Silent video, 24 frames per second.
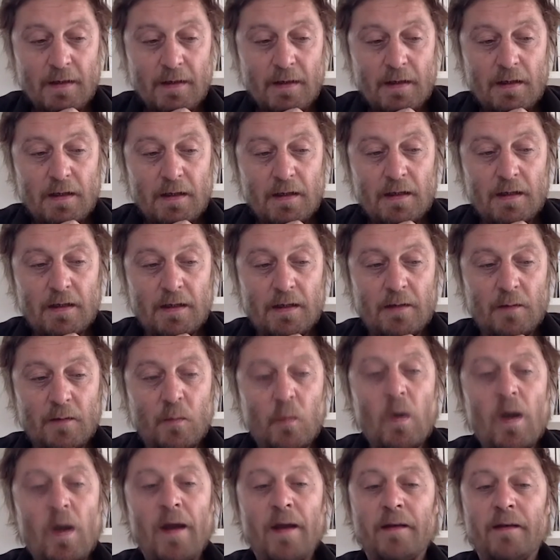
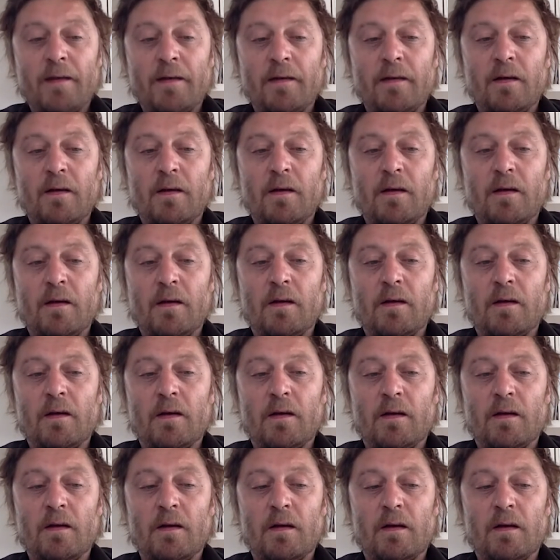when
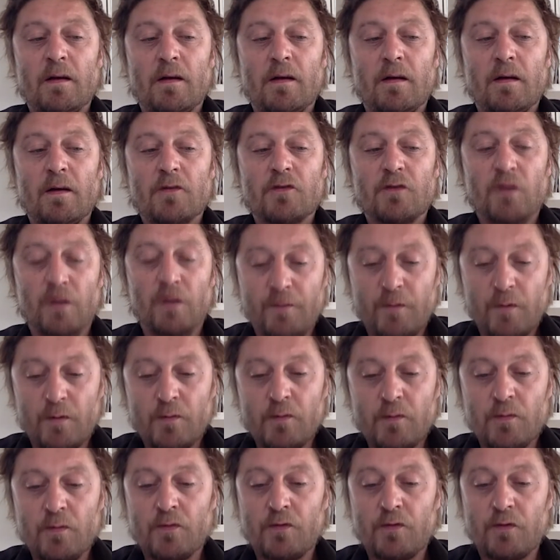Jean-Yves
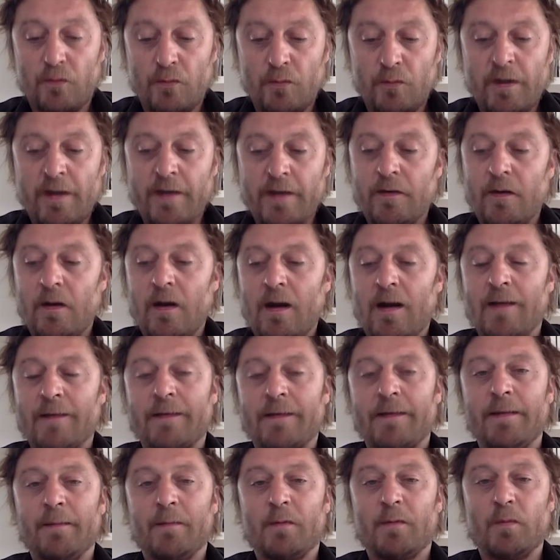Leloup, the curator,
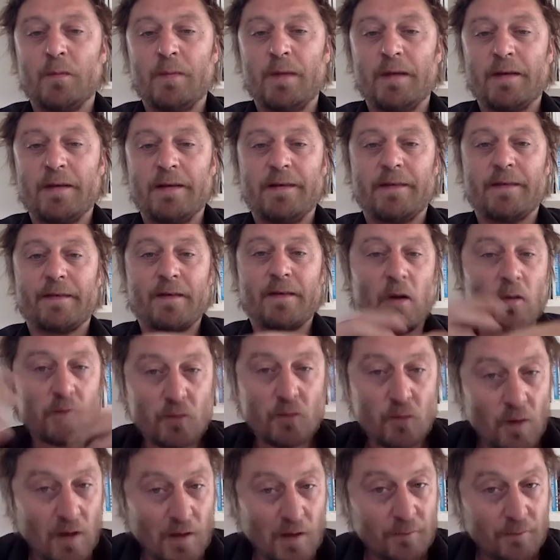asked him to make this
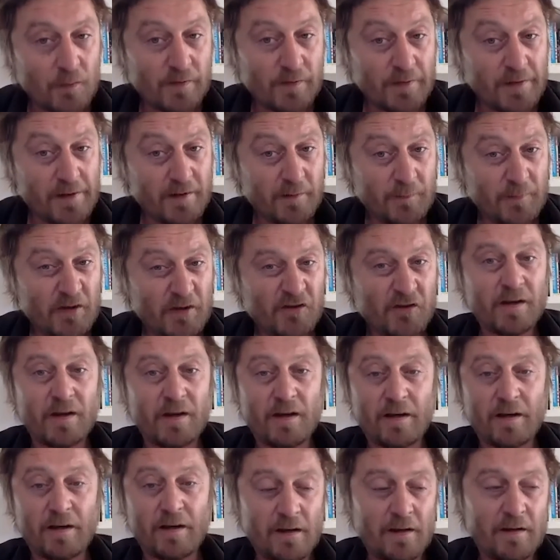soundtrack for the exhibition.
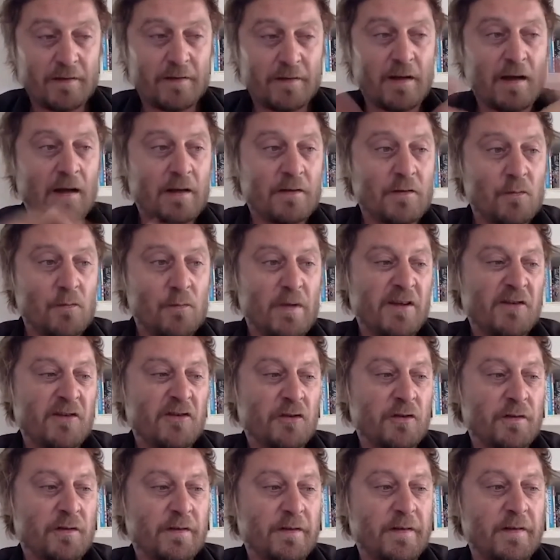And as you
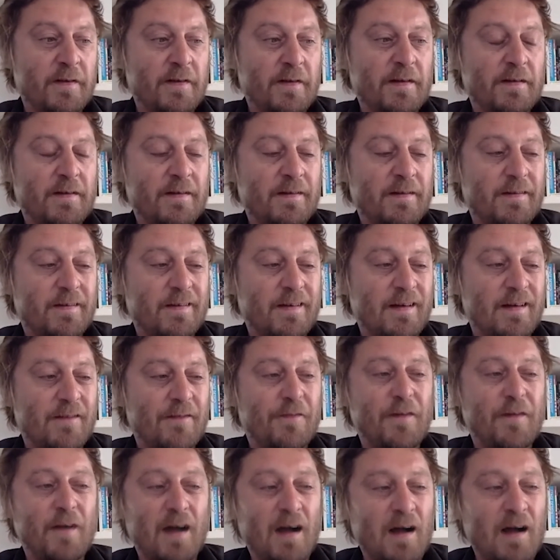mentioned, it's
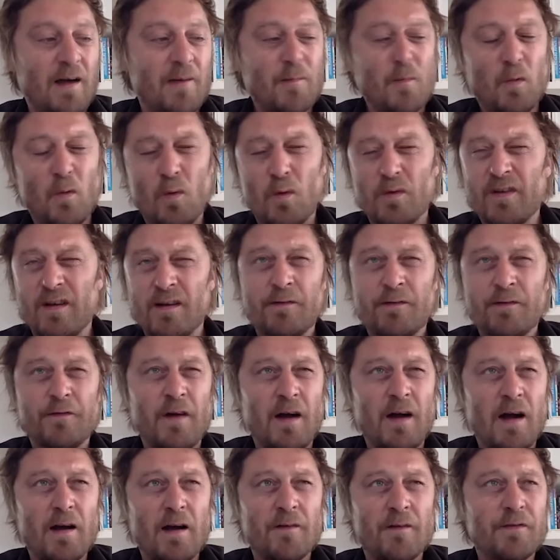more than
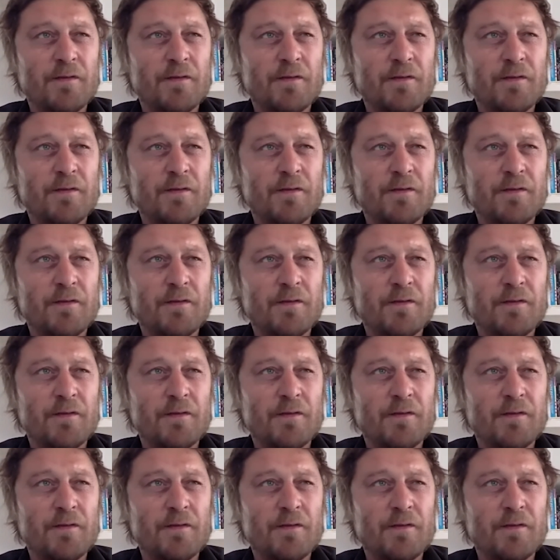5